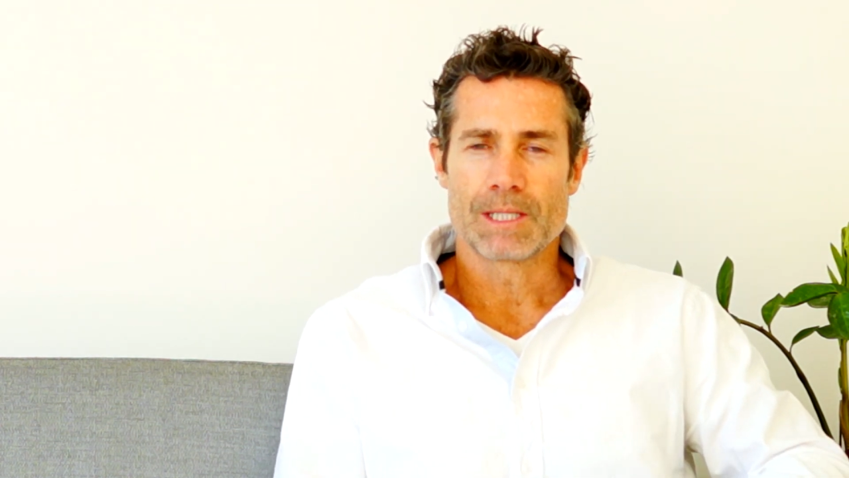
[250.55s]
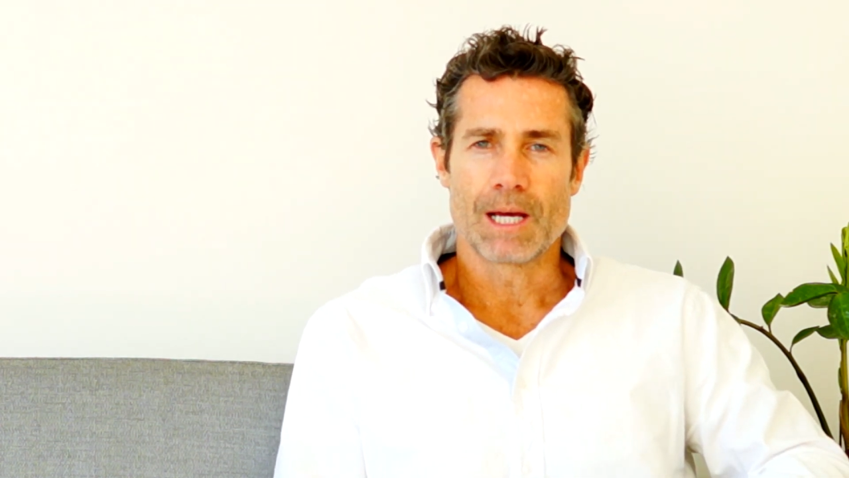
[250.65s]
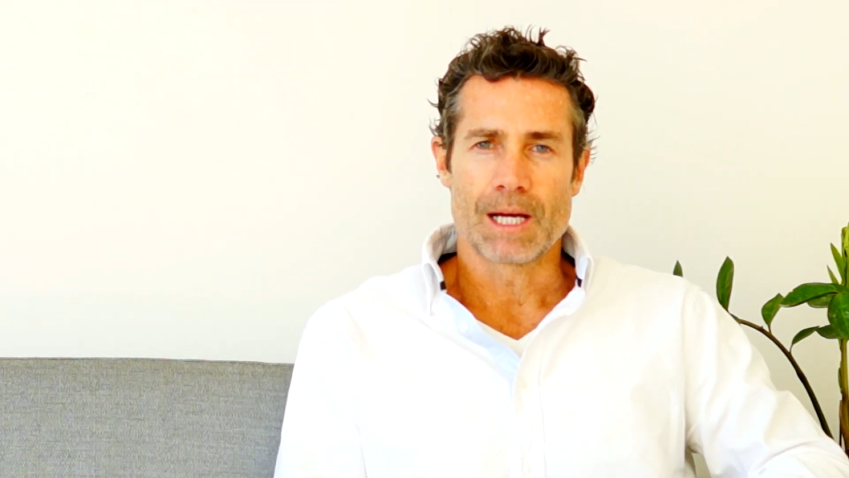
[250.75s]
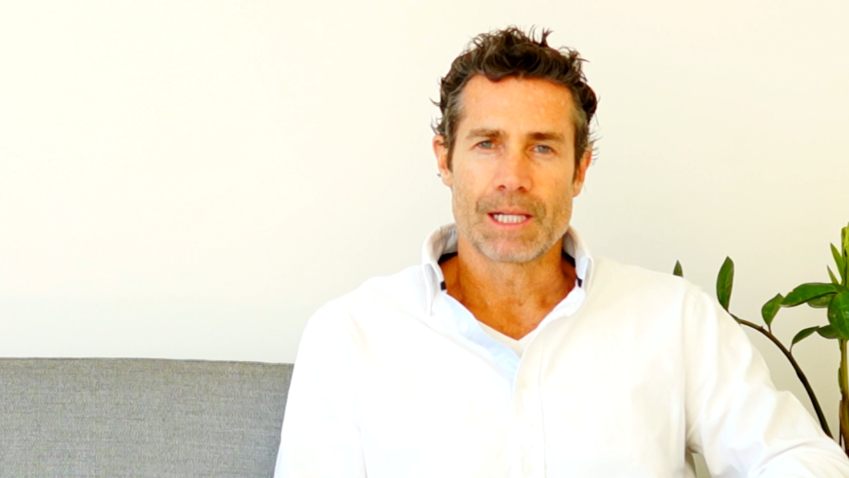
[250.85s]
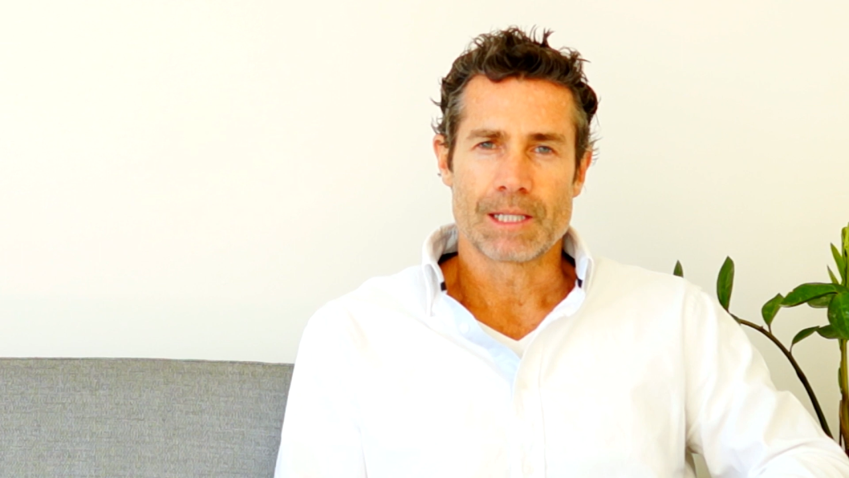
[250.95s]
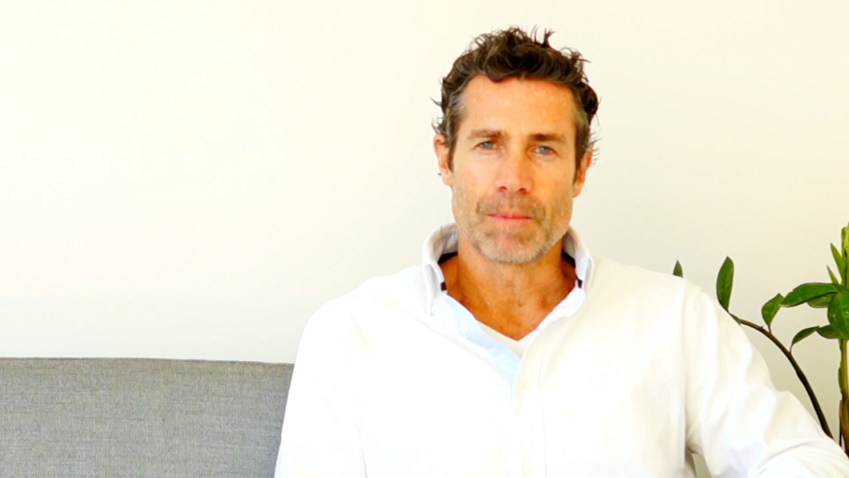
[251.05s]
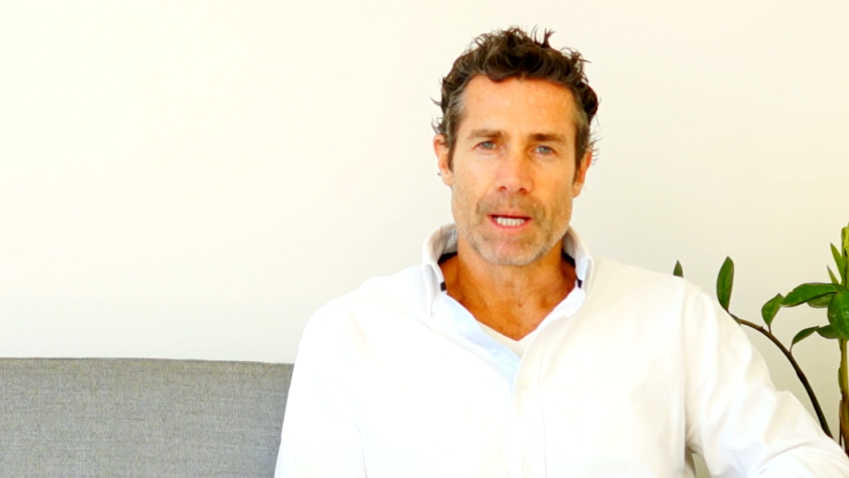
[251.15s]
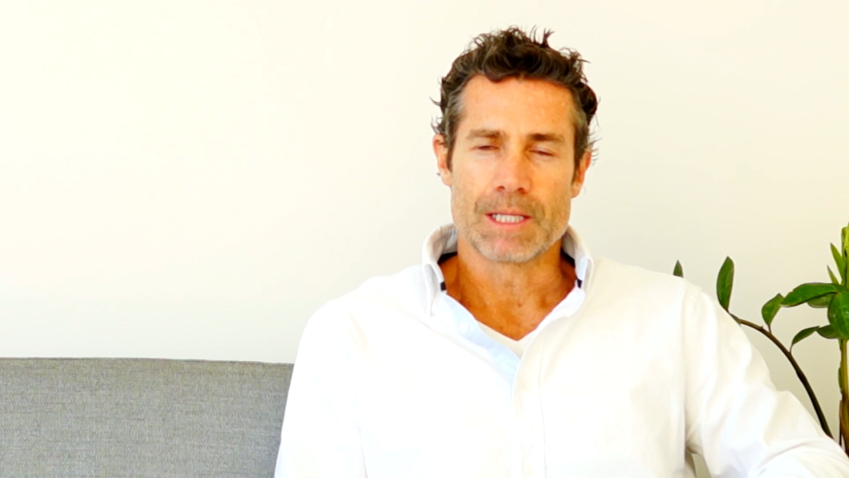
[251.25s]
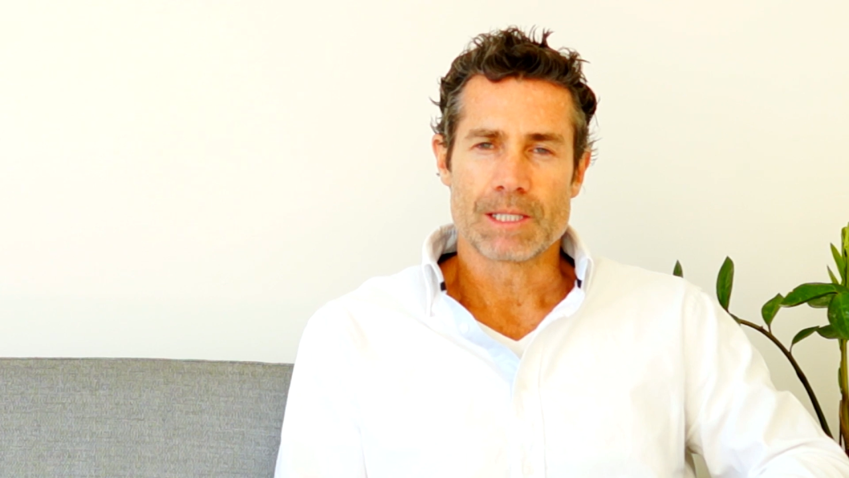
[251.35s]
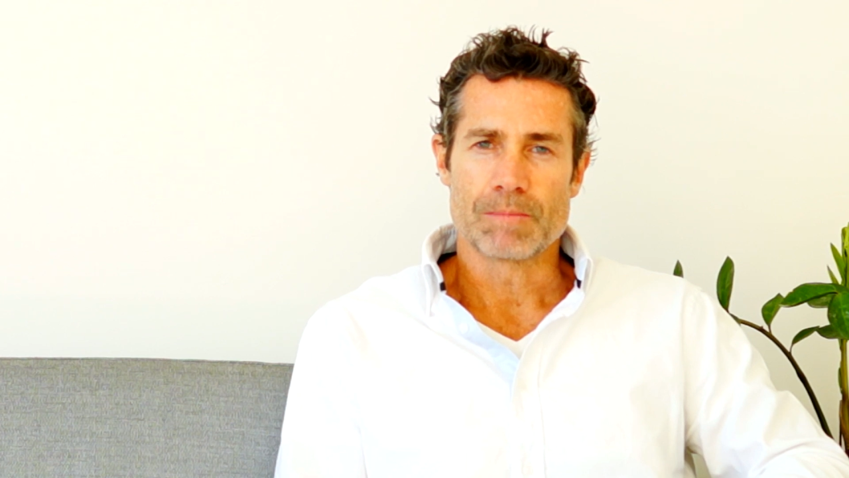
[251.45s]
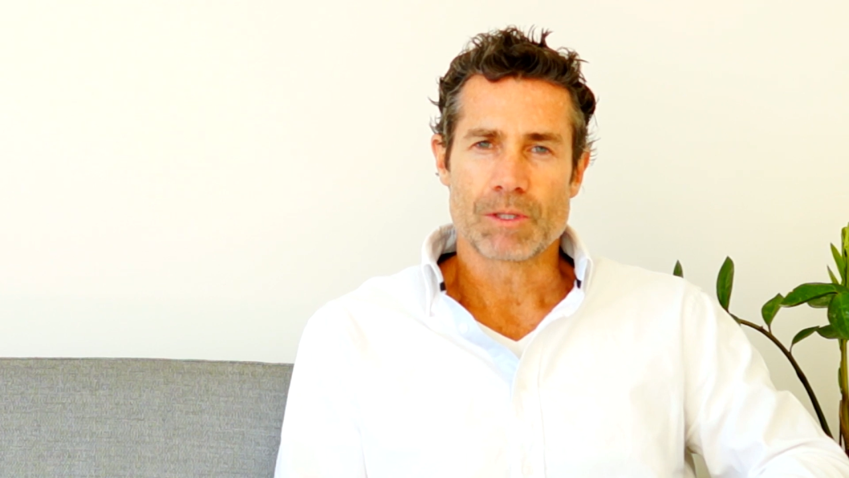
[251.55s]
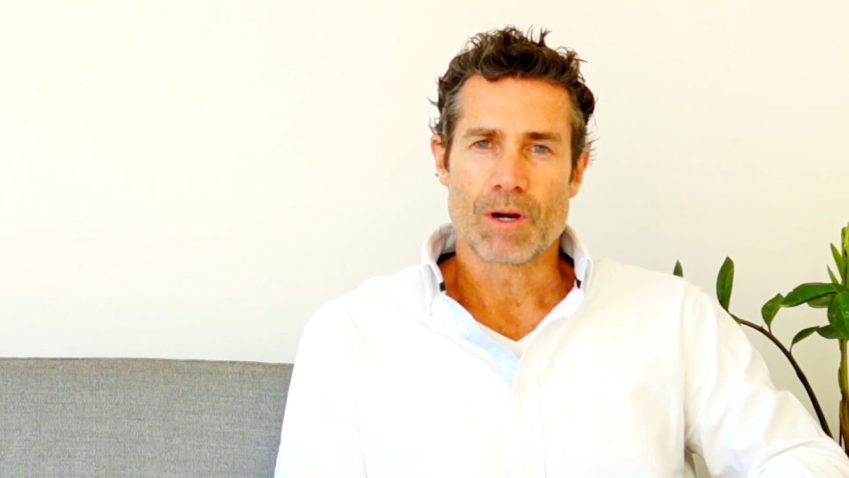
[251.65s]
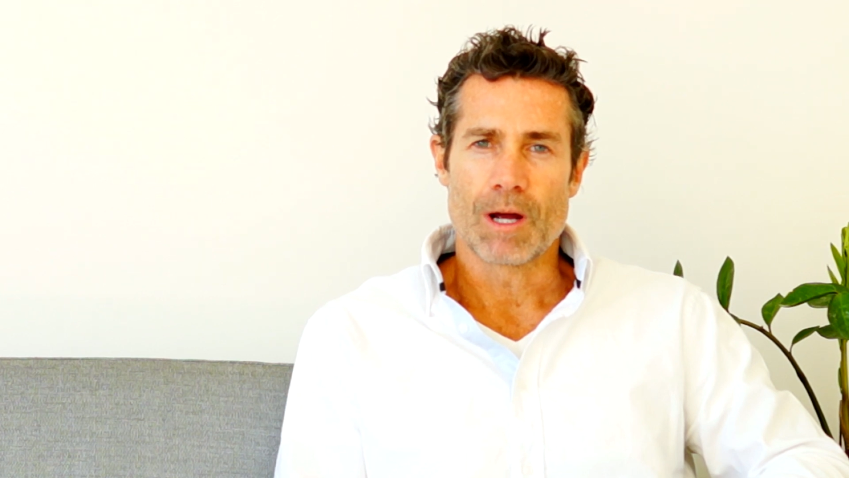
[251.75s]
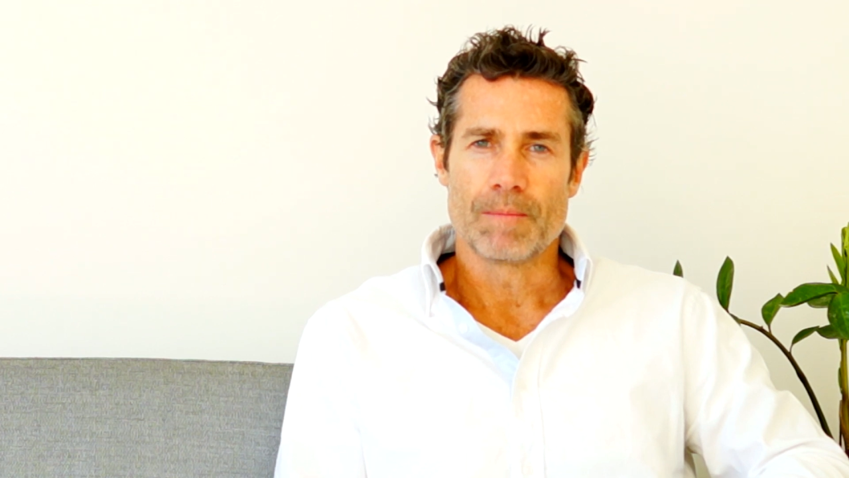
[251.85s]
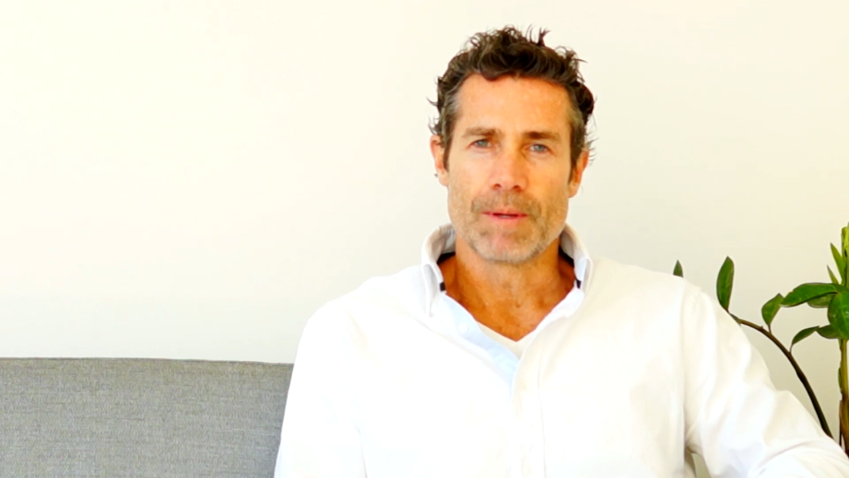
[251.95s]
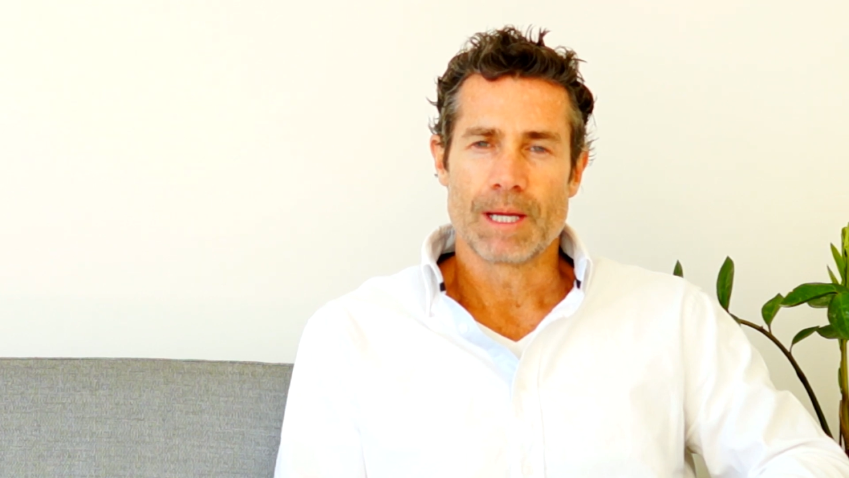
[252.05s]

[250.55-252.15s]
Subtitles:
click the button and subscribe,